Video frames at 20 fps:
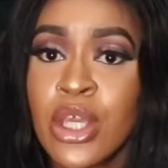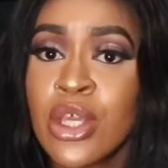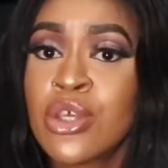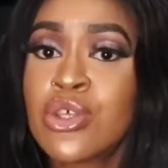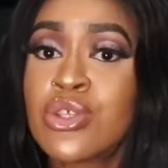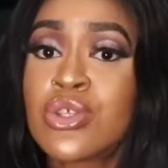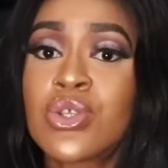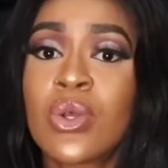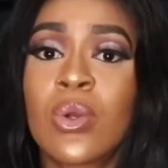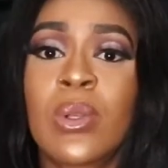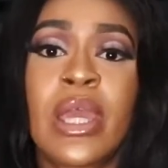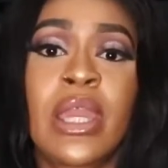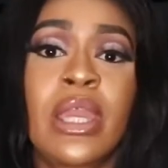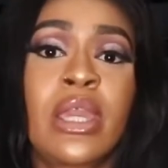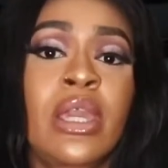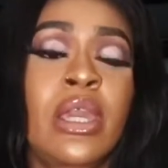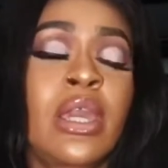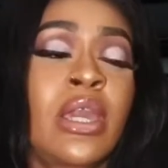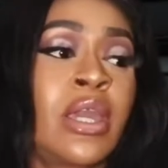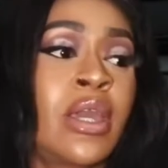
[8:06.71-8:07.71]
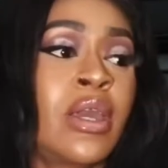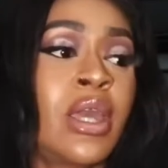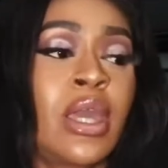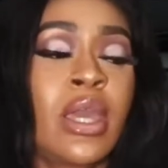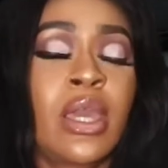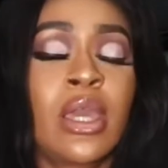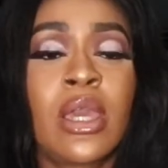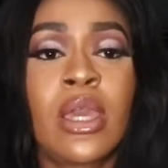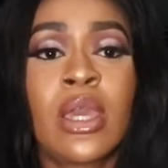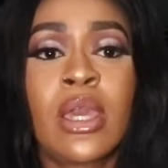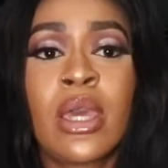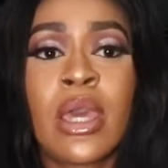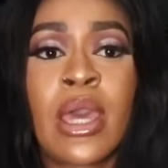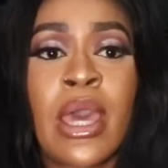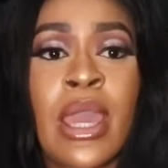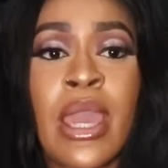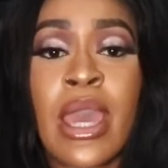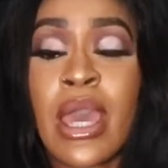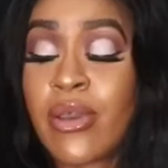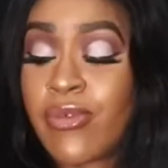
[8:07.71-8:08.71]
So like
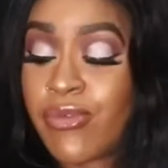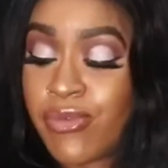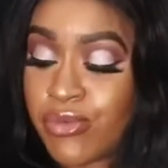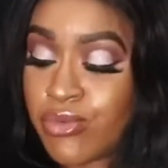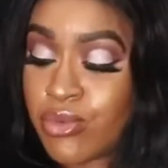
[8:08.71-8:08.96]
I have